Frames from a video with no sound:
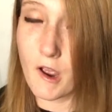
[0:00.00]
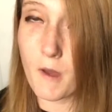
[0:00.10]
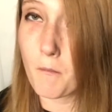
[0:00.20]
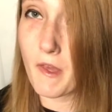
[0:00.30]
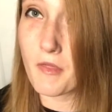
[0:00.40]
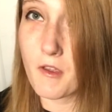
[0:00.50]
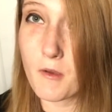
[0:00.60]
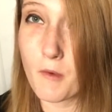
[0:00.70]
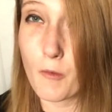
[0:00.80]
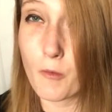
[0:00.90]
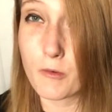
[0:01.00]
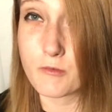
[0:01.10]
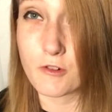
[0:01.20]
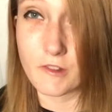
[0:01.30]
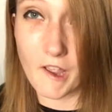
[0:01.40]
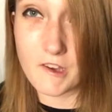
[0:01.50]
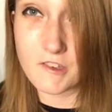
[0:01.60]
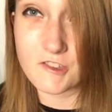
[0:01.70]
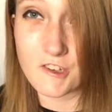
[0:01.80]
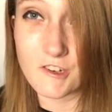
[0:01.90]
I met them at Warped Tour
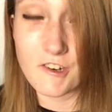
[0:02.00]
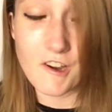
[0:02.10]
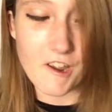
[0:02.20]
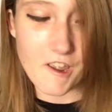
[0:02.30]
last year